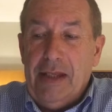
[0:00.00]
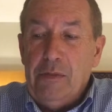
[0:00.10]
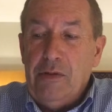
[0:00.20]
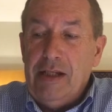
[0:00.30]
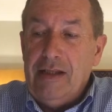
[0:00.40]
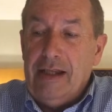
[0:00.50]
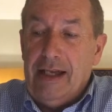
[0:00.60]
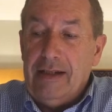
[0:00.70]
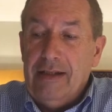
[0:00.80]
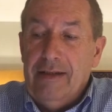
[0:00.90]
They won't hit
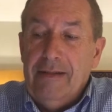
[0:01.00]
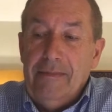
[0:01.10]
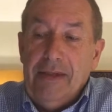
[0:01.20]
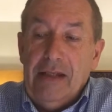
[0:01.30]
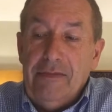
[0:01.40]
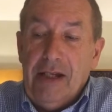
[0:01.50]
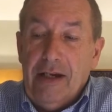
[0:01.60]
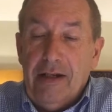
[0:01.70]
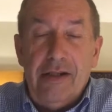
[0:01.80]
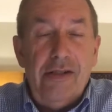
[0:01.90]
that. If they
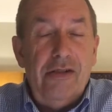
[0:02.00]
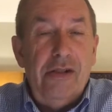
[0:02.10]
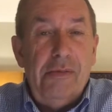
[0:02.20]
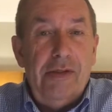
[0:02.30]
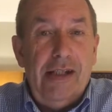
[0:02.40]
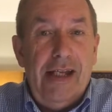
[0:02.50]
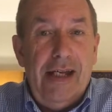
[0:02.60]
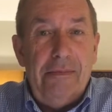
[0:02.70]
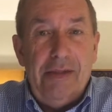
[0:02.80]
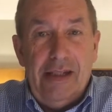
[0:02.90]
are concerned about the
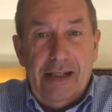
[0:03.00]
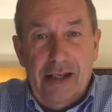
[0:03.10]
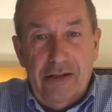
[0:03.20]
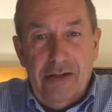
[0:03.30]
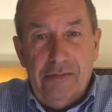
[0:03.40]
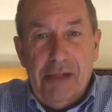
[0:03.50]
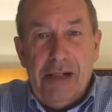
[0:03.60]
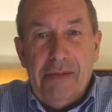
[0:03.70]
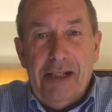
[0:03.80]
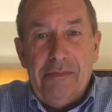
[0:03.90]
cap, the 100
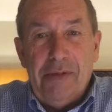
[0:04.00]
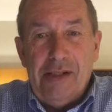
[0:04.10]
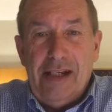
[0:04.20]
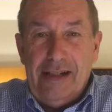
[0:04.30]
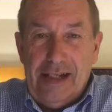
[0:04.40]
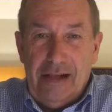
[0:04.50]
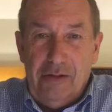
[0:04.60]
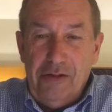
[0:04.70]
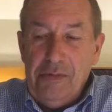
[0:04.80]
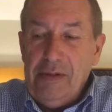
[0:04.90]
megabyte per second
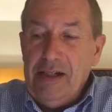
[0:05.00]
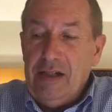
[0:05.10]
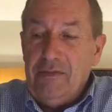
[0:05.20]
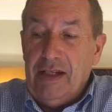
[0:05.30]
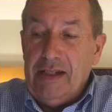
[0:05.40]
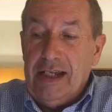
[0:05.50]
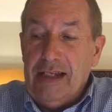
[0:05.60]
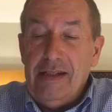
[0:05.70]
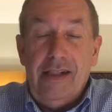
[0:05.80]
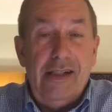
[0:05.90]
download speed is
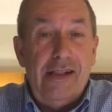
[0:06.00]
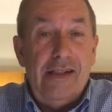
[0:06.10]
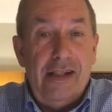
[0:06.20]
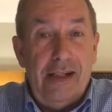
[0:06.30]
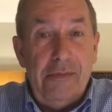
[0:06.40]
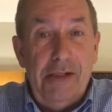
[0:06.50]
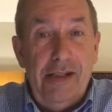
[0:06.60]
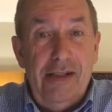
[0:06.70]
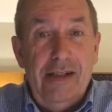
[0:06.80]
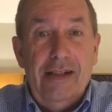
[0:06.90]
fantastic. It's
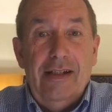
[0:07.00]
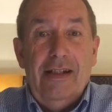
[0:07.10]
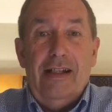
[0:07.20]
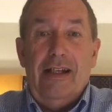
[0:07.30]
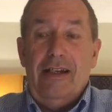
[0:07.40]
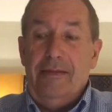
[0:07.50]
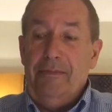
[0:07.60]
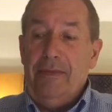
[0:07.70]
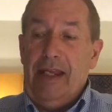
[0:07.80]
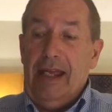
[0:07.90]
unlimited,
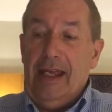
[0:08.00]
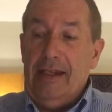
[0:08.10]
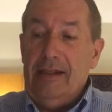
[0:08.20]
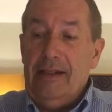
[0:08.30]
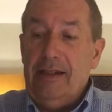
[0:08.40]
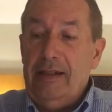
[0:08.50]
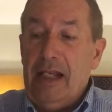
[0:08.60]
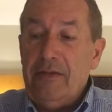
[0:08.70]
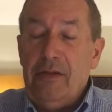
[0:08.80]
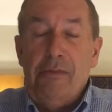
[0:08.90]
and
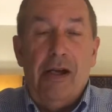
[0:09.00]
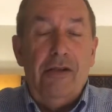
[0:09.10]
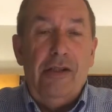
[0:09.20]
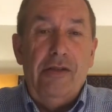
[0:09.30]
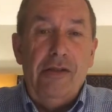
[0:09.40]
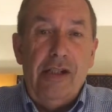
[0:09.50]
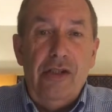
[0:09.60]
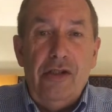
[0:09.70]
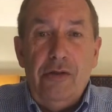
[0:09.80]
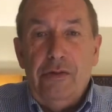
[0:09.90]
that's for moderate
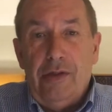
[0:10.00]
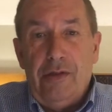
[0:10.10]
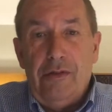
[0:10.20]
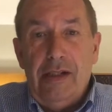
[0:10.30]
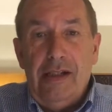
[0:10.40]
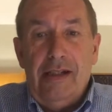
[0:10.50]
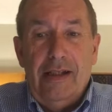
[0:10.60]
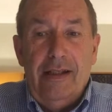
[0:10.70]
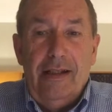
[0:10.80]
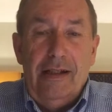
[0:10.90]
usage. 2 or 3
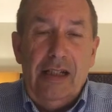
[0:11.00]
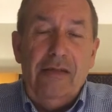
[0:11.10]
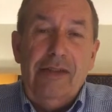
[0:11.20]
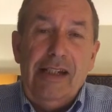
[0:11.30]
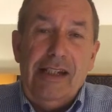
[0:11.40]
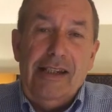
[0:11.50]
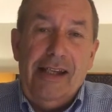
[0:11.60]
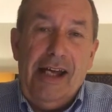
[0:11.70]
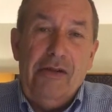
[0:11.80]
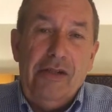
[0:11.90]
TVs in
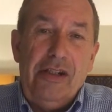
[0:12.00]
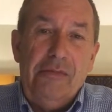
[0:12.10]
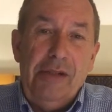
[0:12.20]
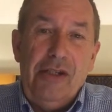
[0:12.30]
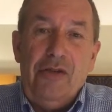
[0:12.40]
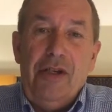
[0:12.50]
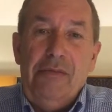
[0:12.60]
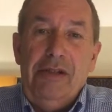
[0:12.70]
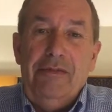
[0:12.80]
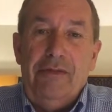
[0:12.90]
the house can be
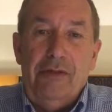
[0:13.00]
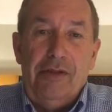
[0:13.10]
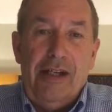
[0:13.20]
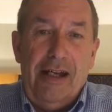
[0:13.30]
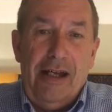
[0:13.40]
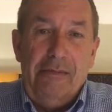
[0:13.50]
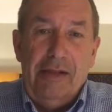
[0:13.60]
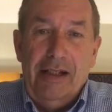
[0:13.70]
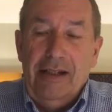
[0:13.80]
streaming full time